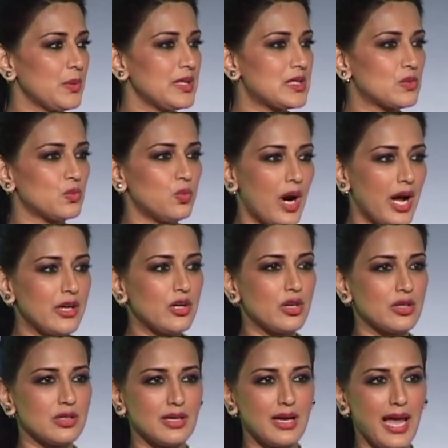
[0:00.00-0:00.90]
it's one,
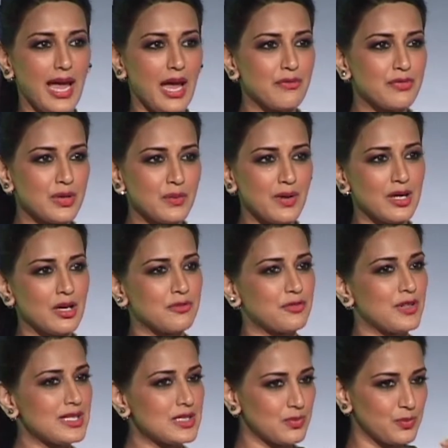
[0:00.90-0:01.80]
or every one
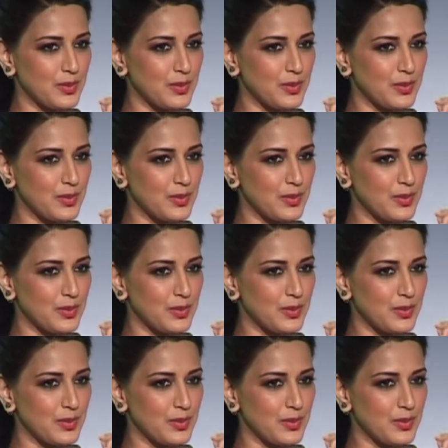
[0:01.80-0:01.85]
of us,